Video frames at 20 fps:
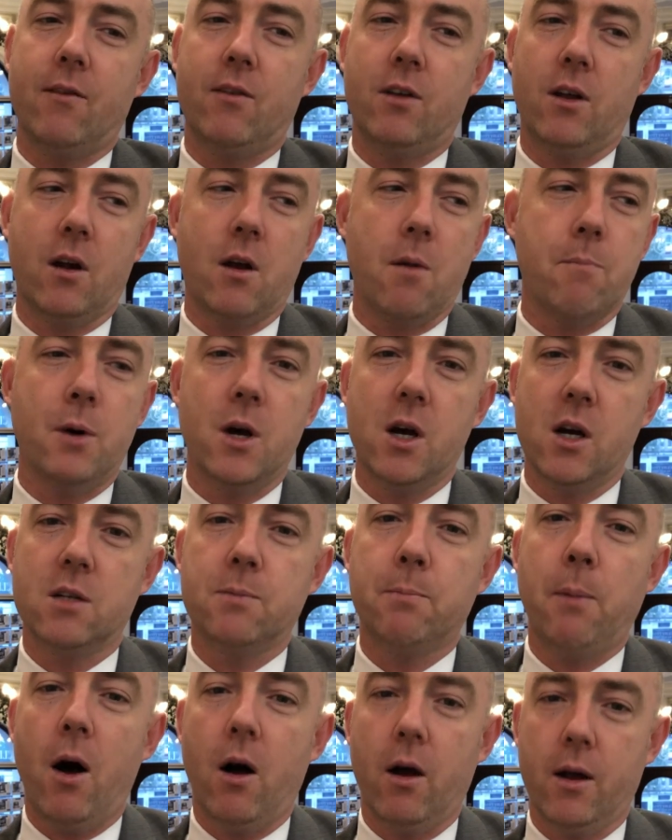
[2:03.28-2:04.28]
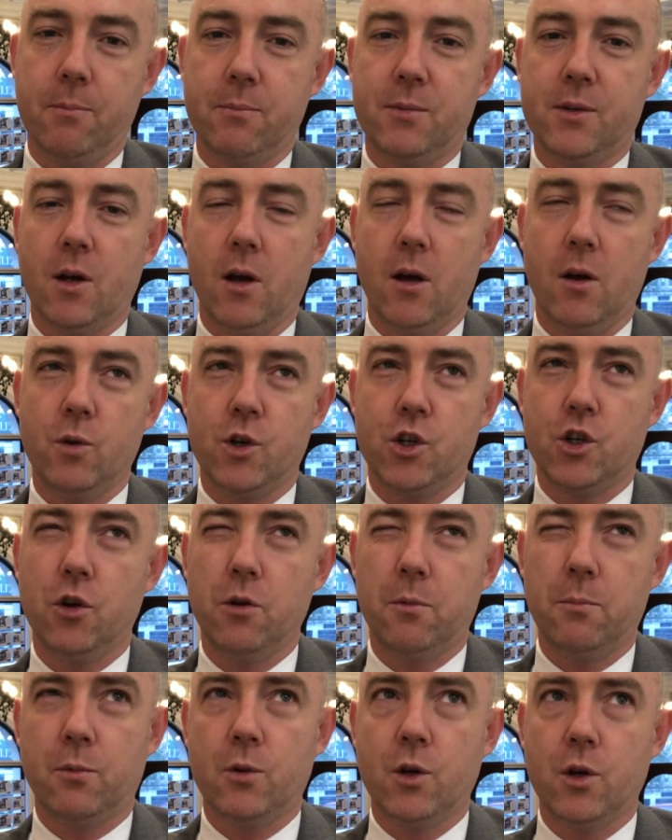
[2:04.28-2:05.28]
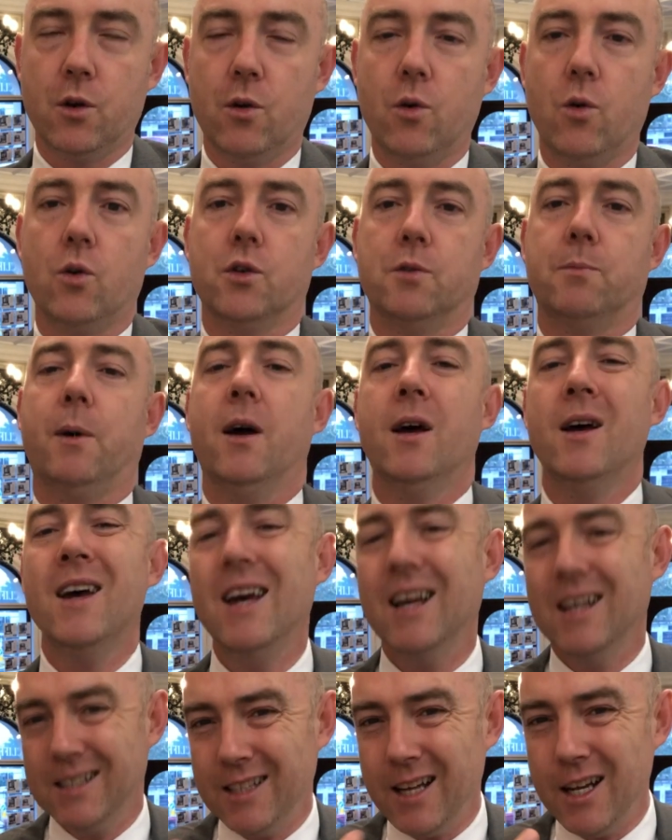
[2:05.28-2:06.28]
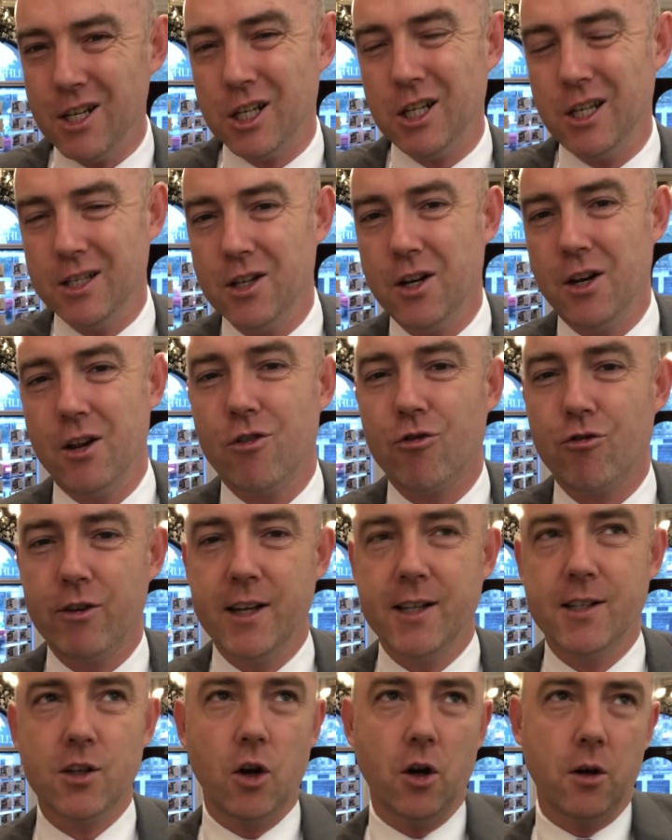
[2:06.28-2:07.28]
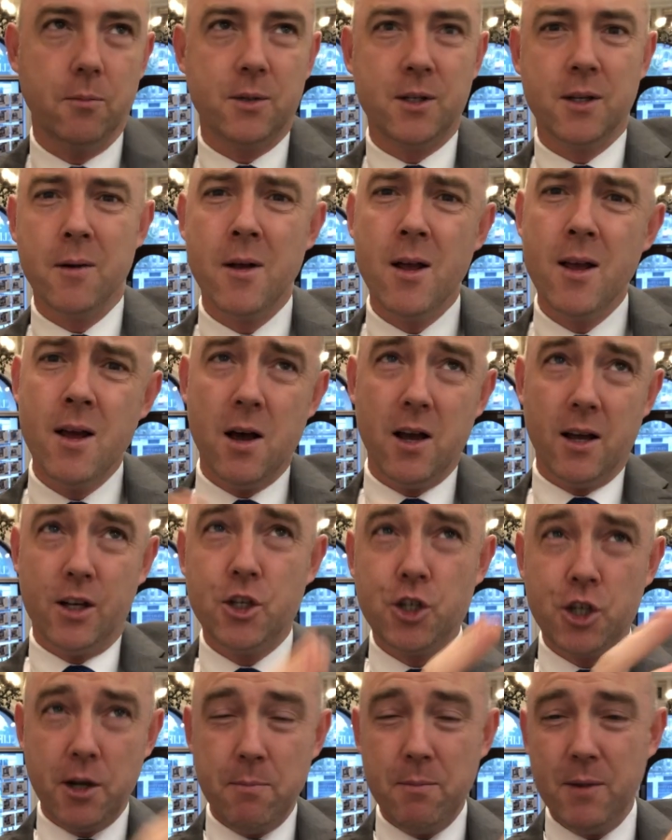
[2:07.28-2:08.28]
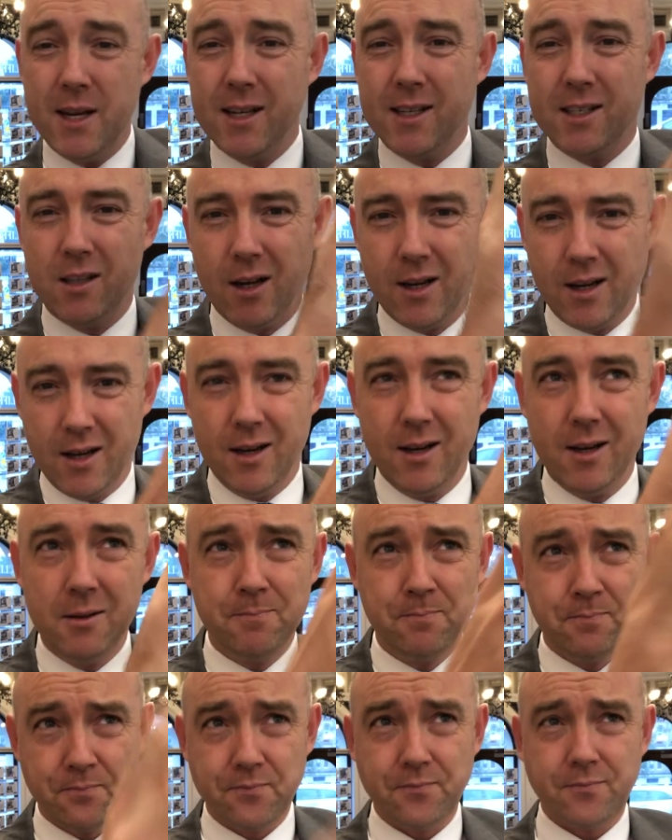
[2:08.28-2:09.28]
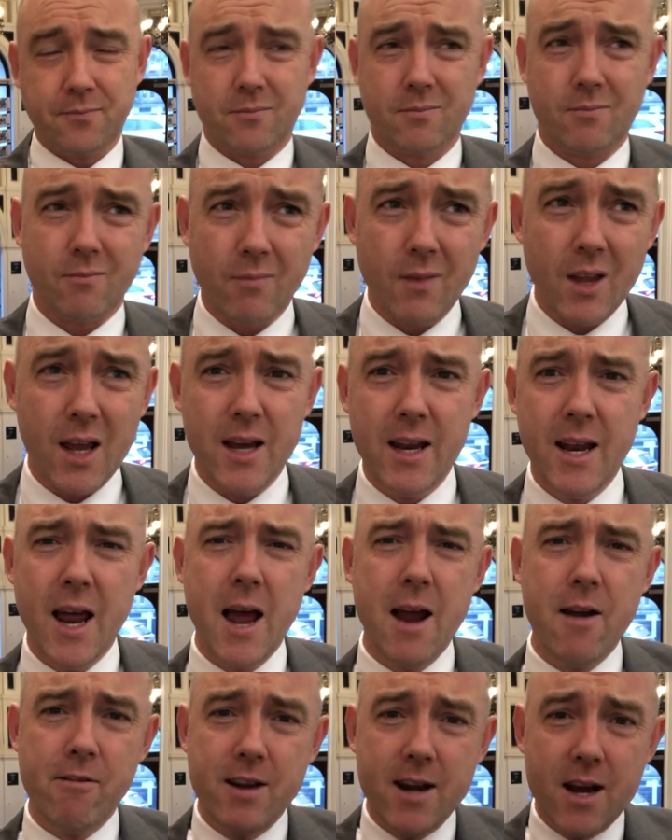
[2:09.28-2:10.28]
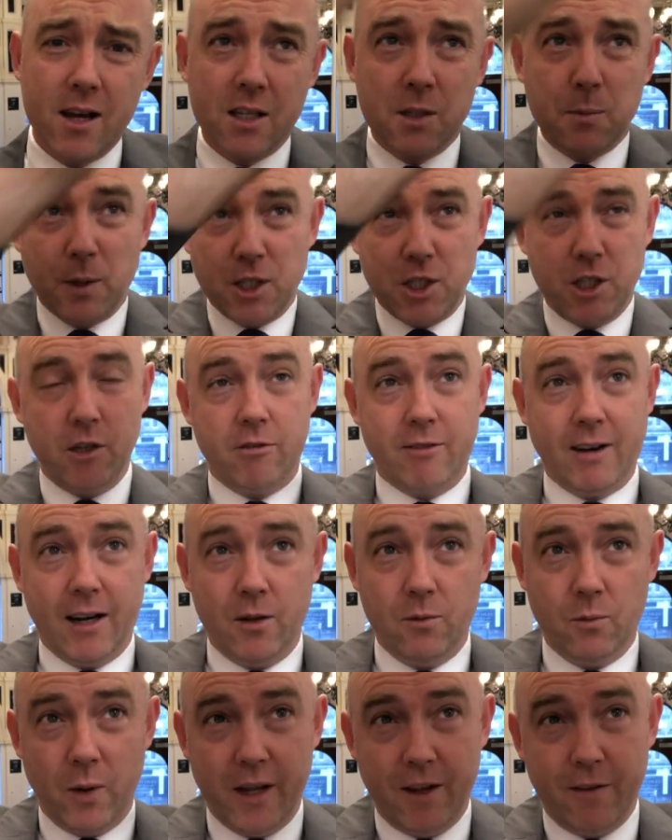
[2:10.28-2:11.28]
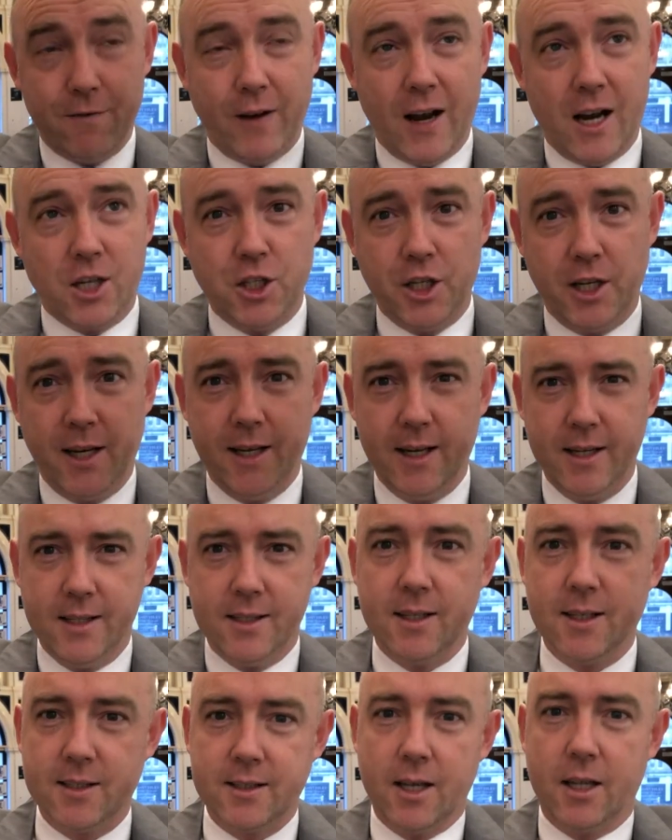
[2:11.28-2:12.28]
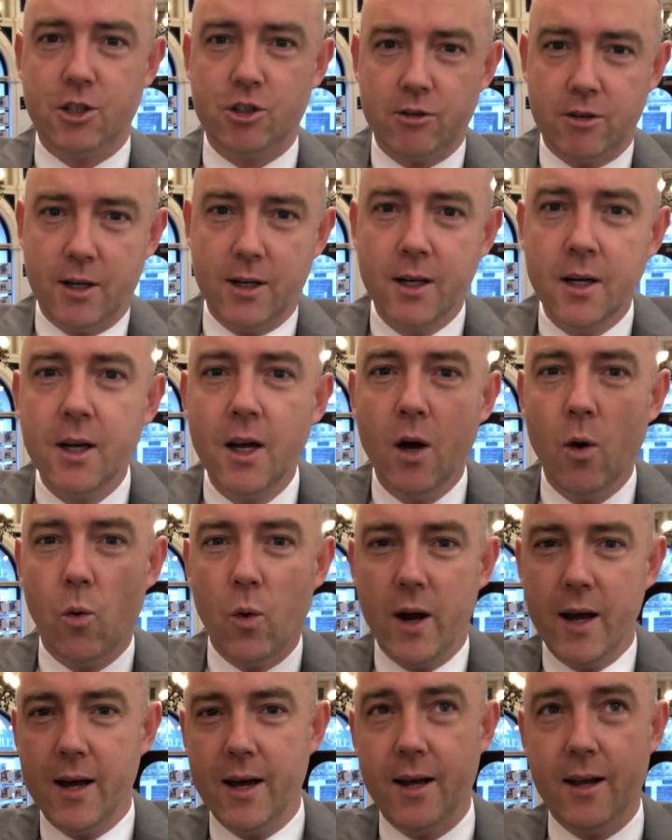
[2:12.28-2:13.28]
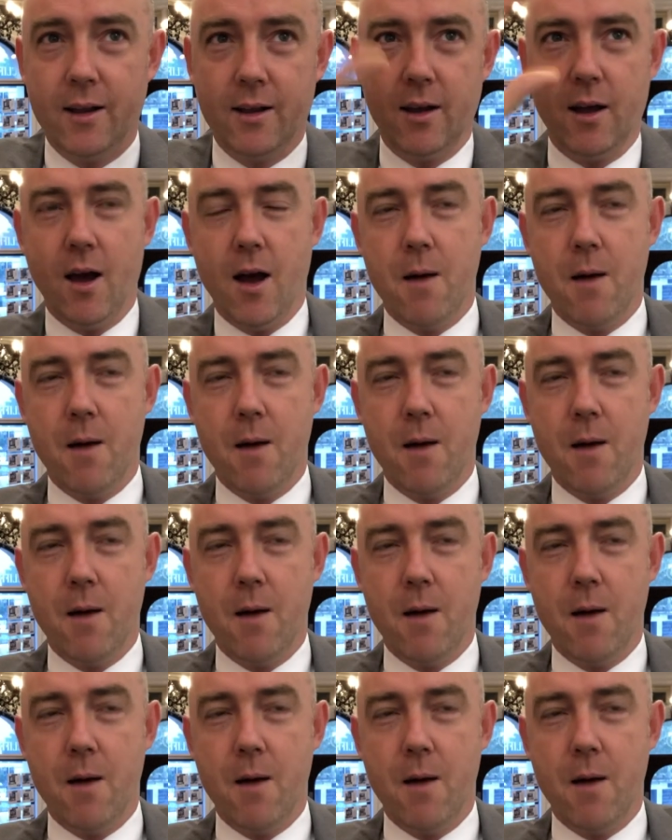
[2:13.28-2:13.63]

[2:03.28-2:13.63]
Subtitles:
have like a burst pipe, so which could cause, but essentially there's only three types. The chimney is like an area, especially around where the flashing is, etc., where